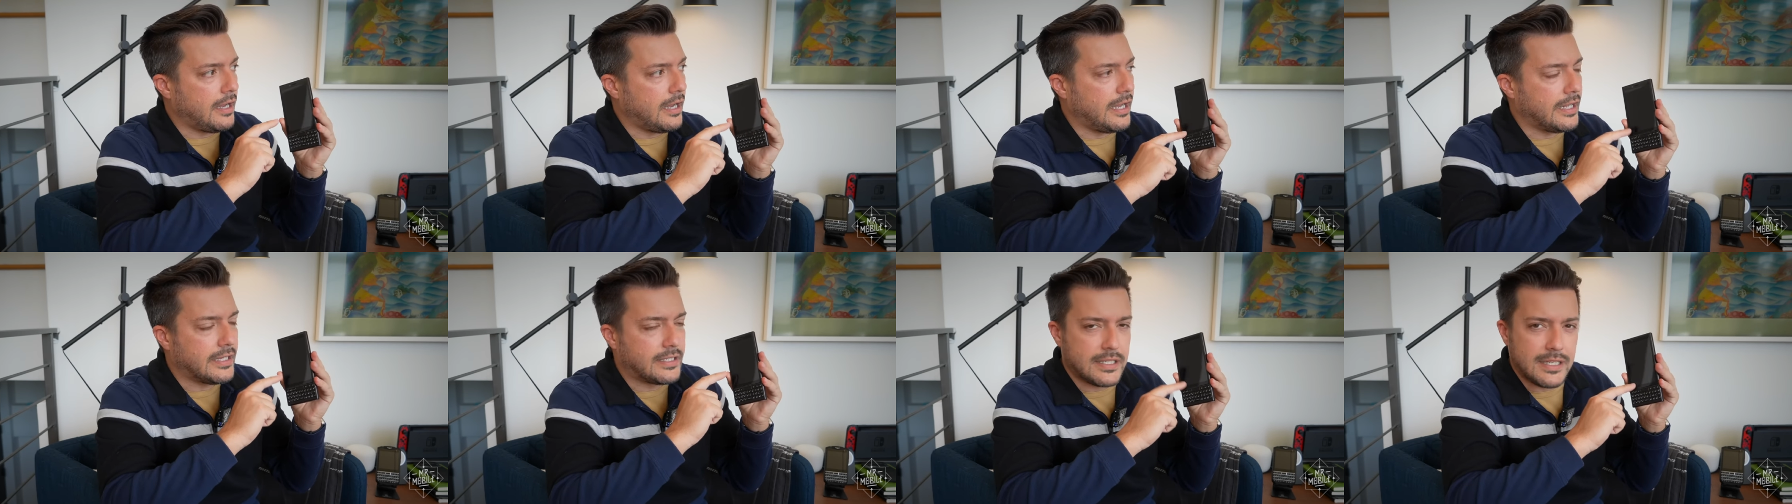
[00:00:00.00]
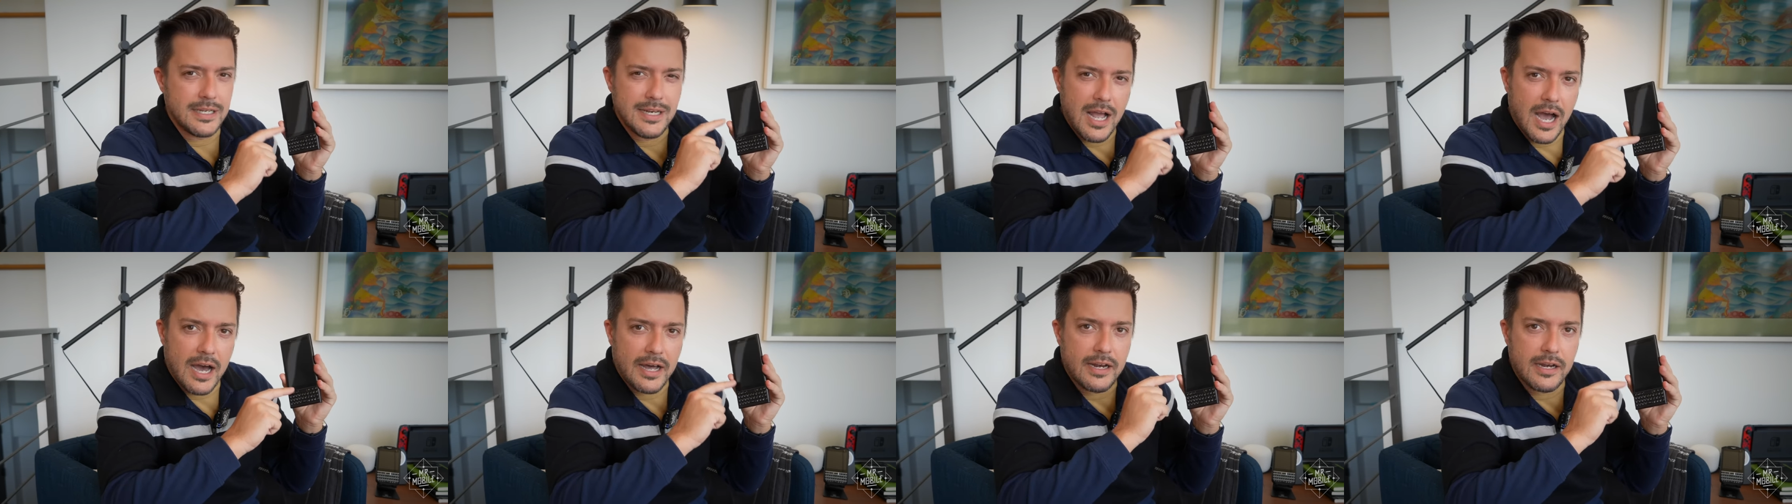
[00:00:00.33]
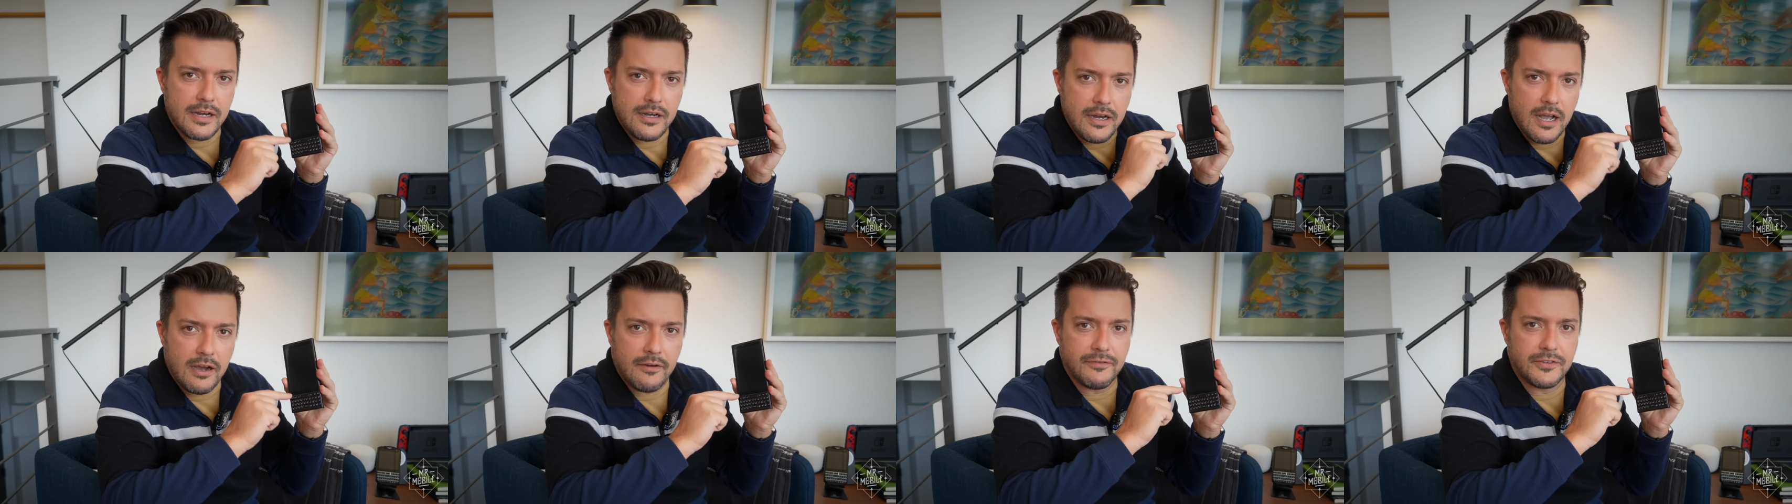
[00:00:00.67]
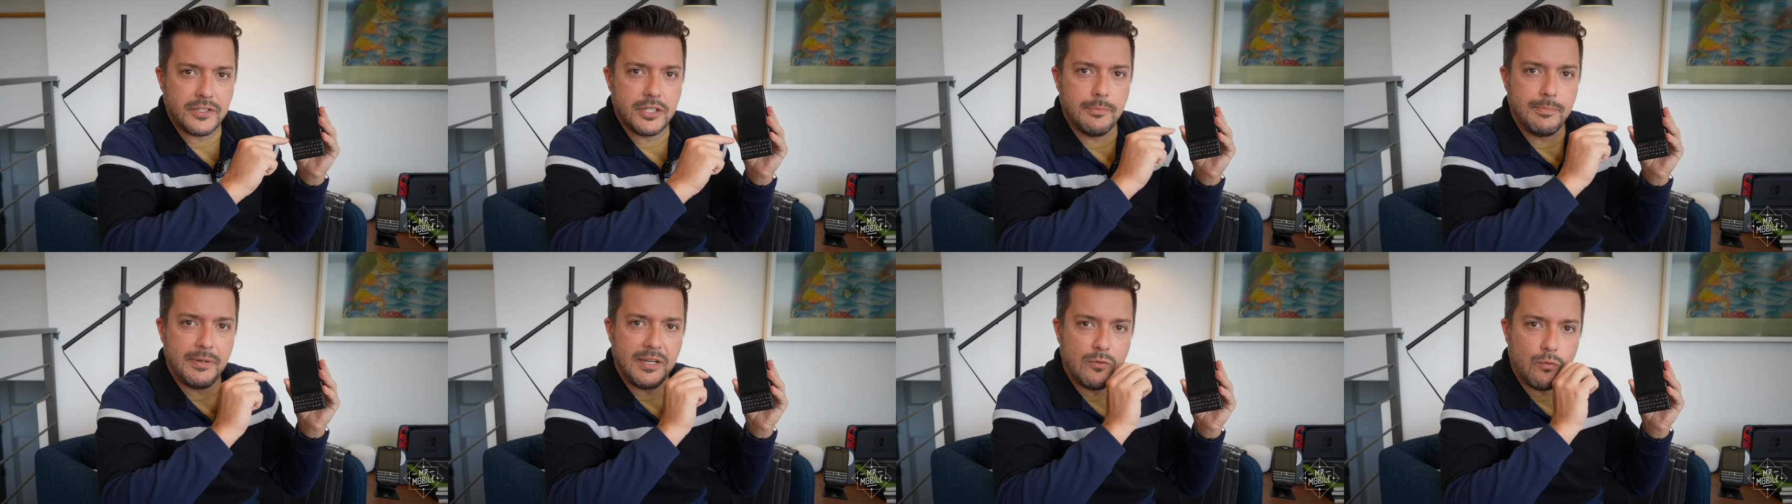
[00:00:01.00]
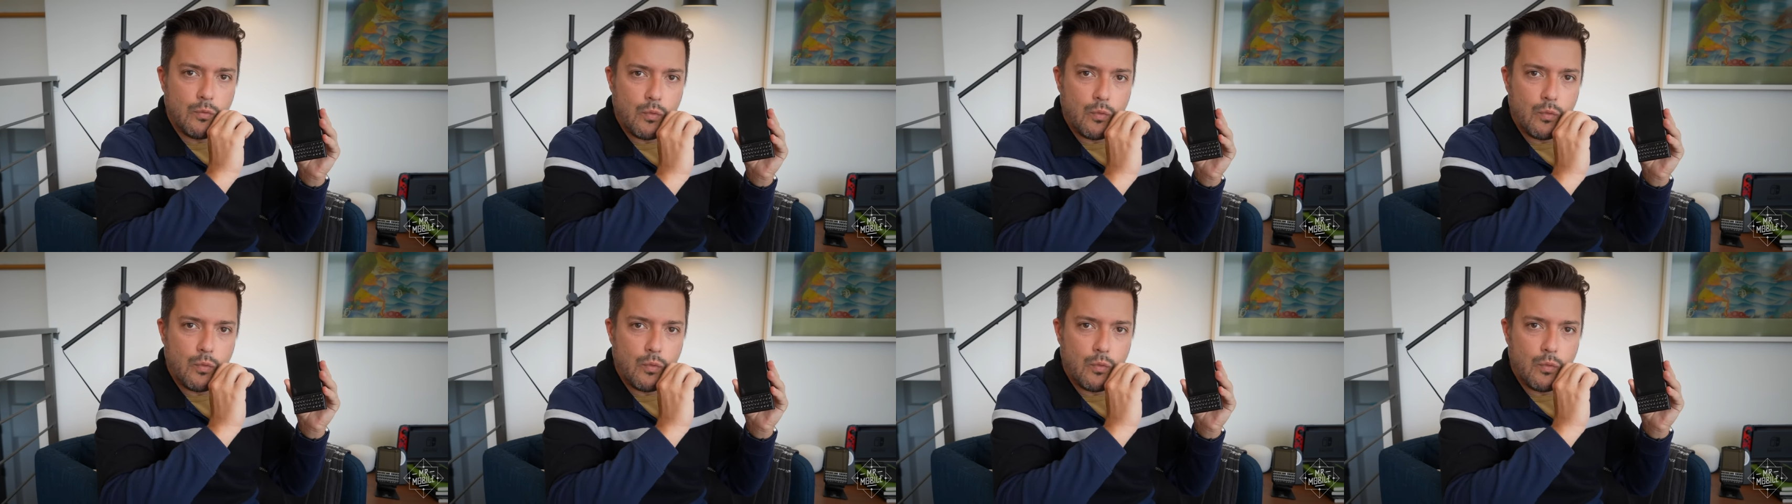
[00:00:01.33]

it's not enough to be